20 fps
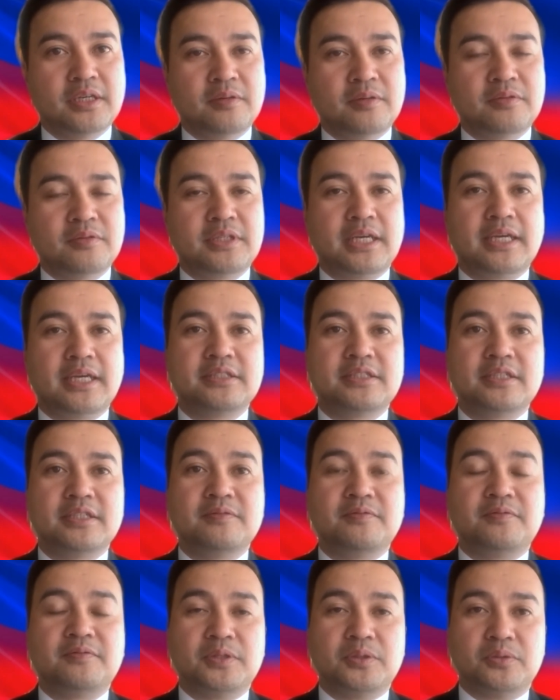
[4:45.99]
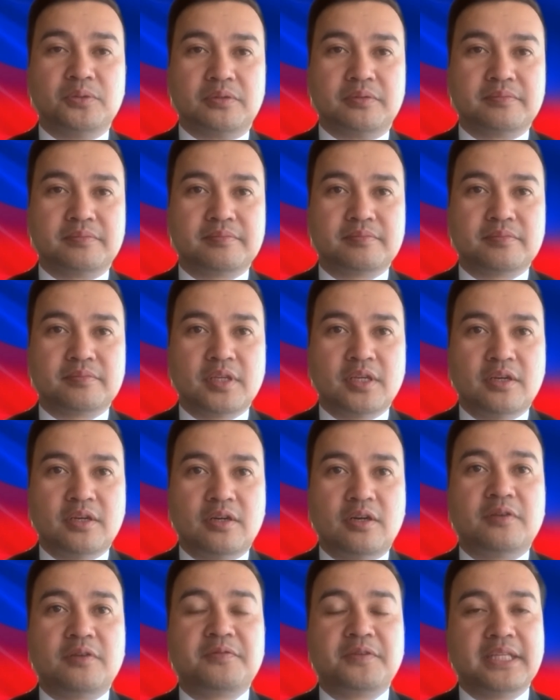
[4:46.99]
with the ends in view
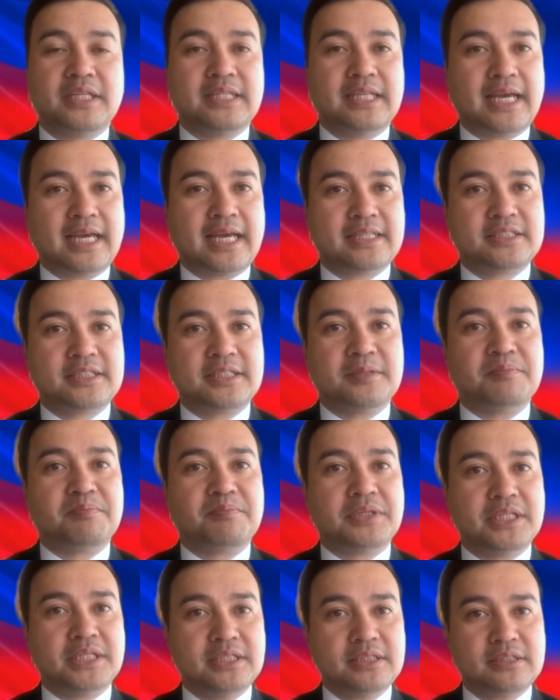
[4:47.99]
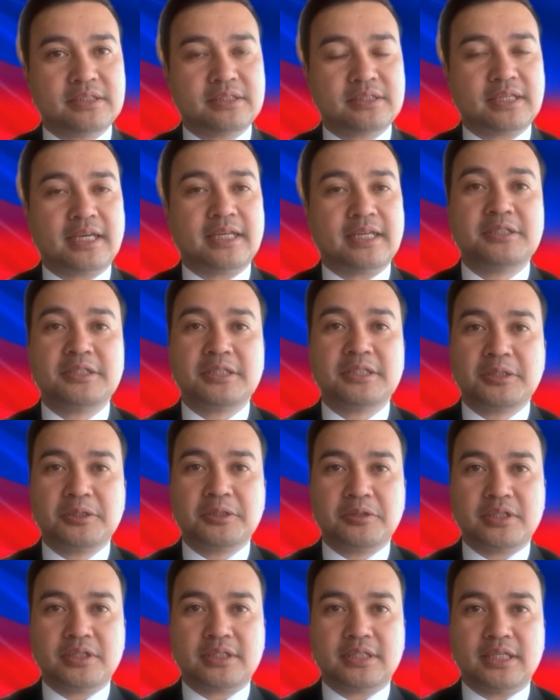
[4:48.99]
of enhancing peace and
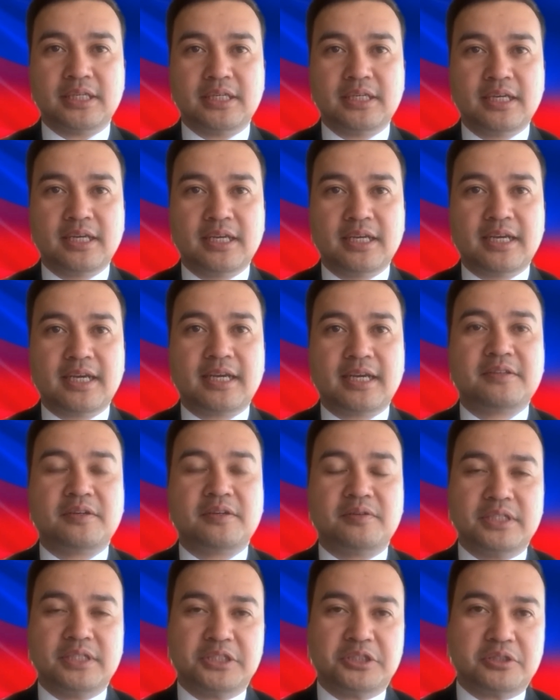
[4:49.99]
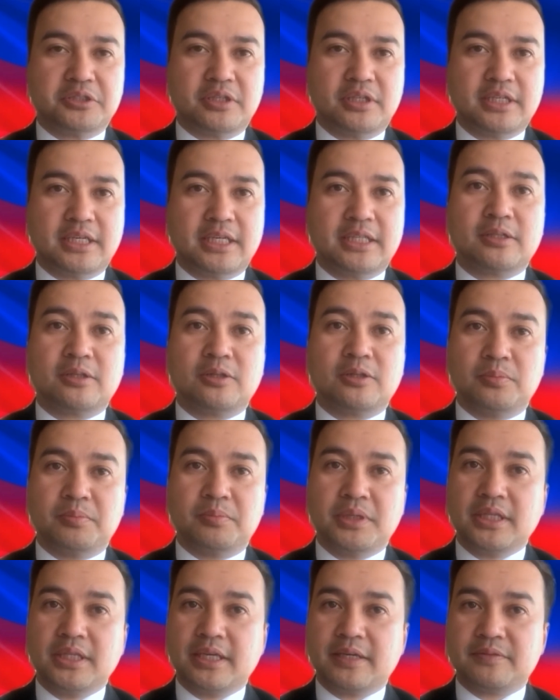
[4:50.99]
security at the regional and
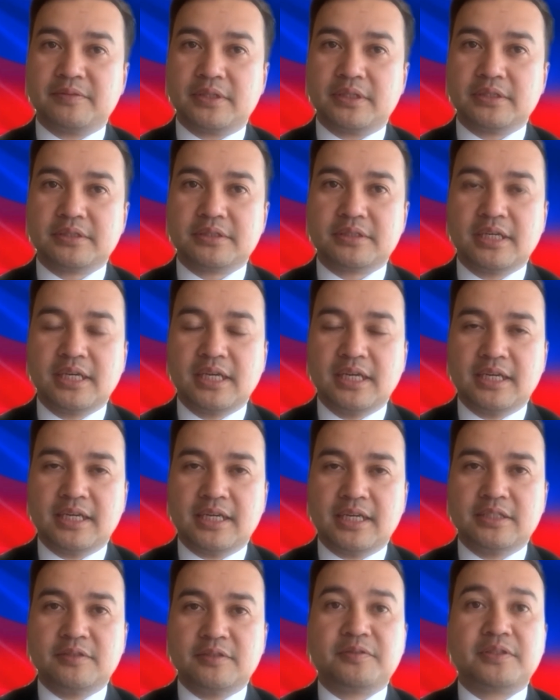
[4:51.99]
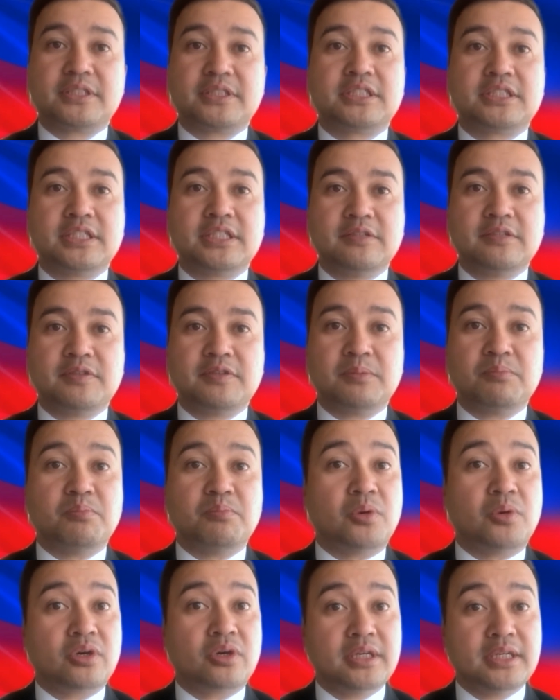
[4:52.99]
global levels and of achieving
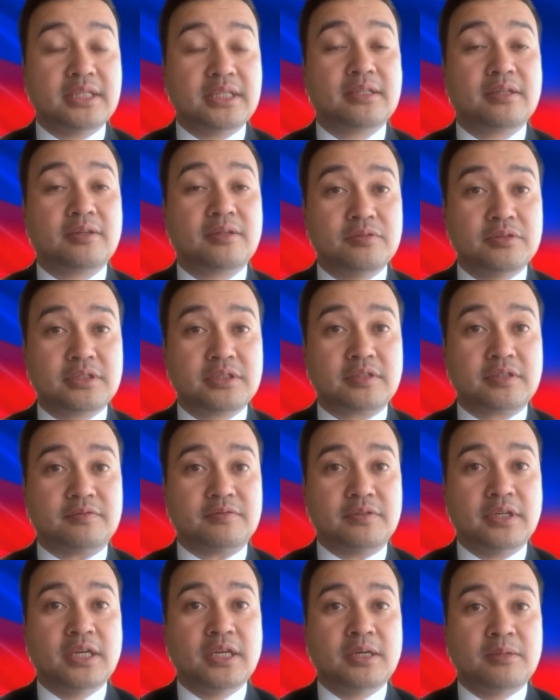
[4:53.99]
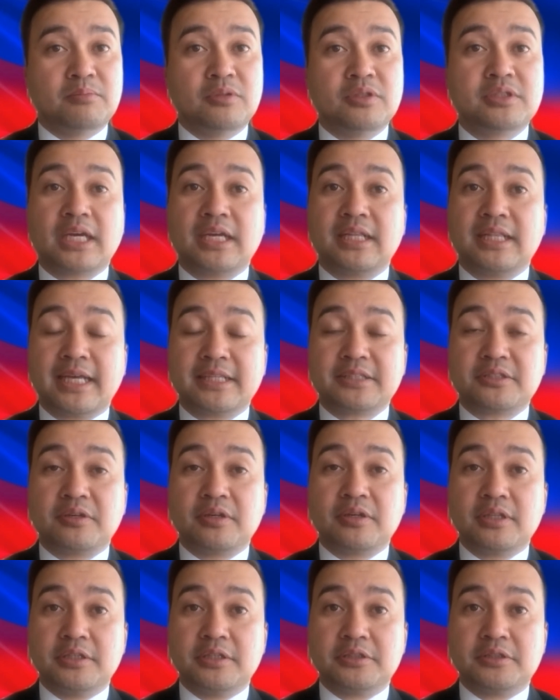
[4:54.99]
more inclusive
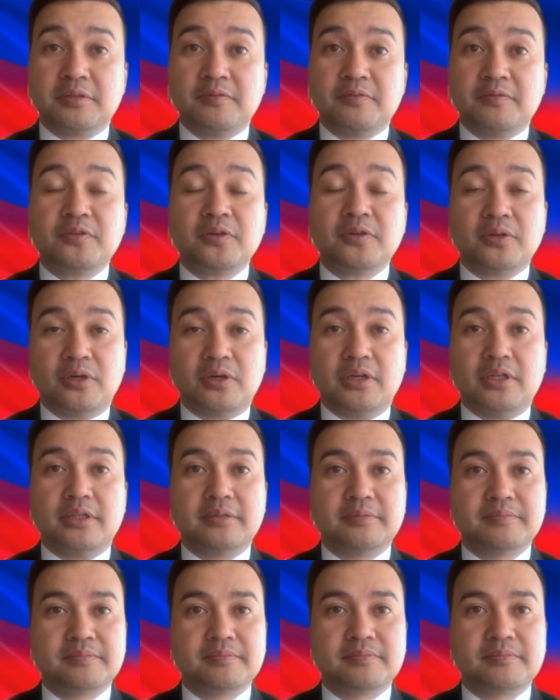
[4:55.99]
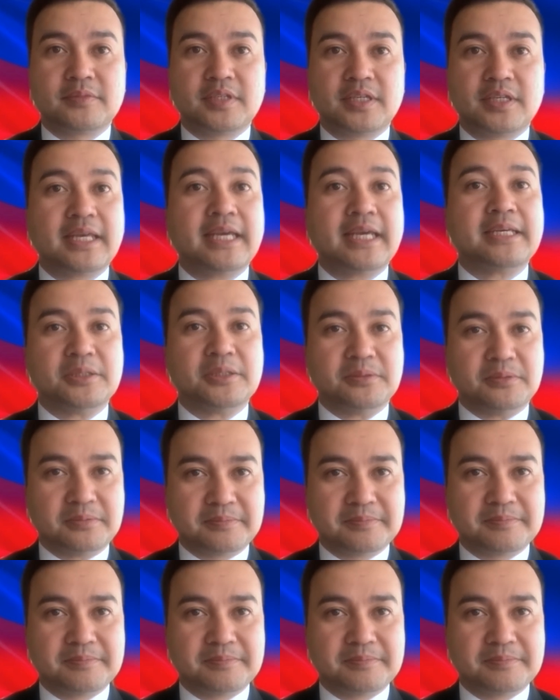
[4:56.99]
multilateralism for all. Thank you.